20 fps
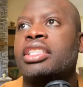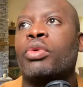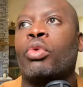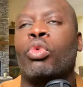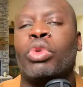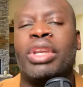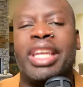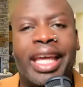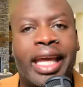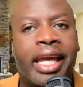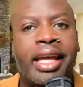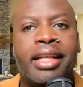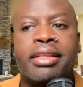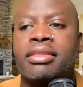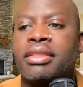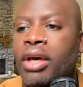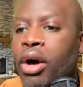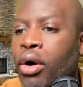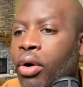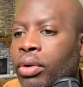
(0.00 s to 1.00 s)
Lynn
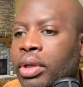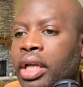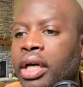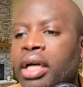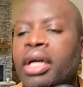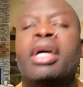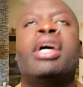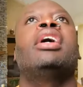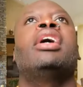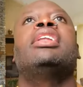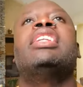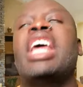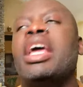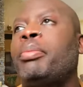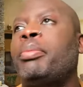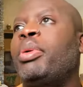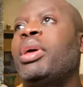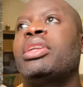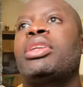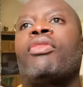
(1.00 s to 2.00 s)
Toler.
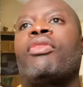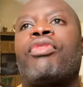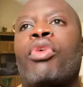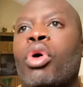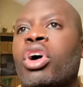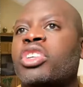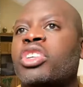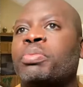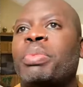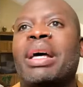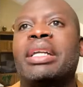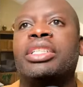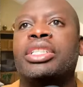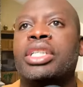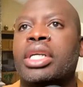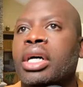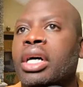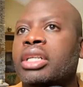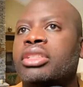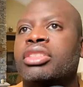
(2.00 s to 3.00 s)
They've been divorced by
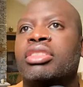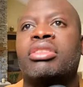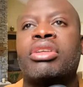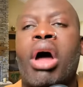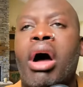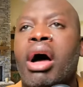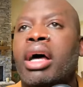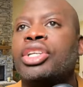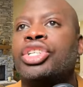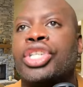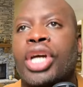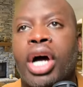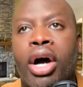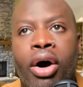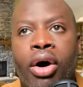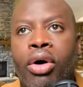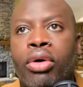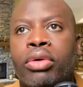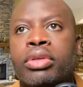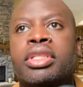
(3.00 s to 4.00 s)
Judge Starr
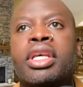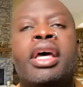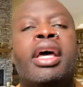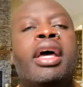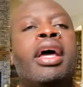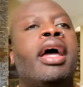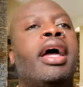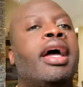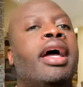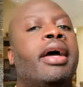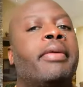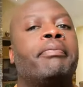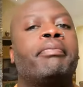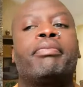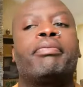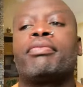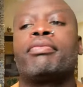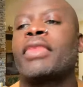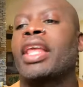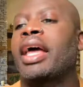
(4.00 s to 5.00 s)
Jones.
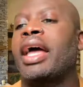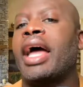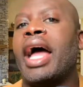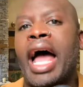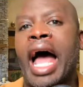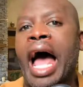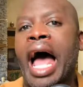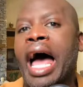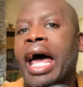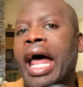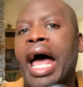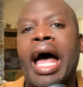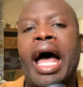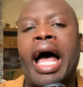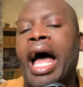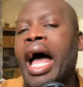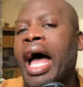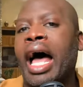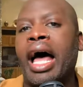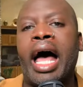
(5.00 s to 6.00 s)
I
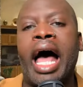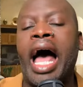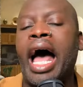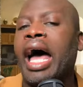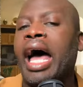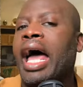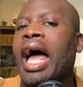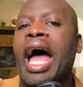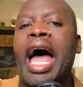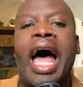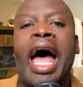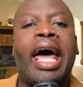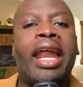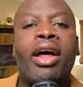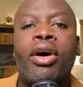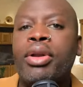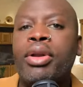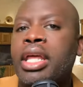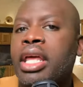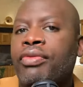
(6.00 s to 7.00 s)
I I I
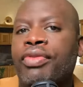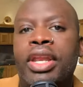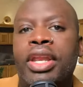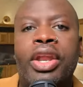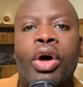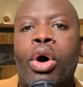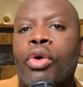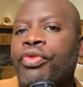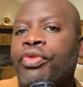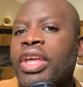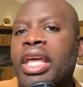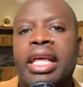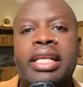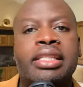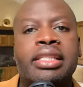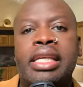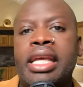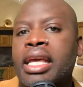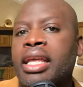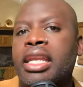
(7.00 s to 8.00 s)
don't even know if
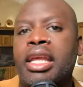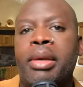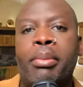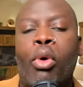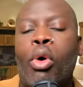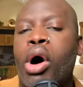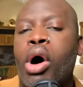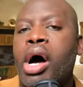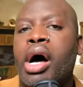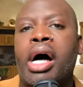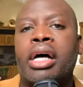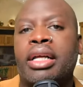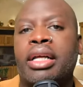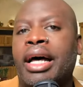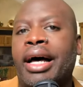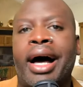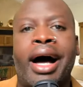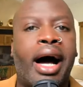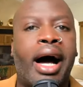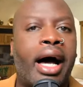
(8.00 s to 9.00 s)
it's any more
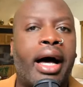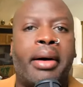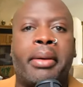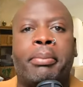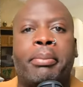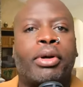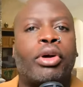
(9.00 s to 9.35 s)
uh,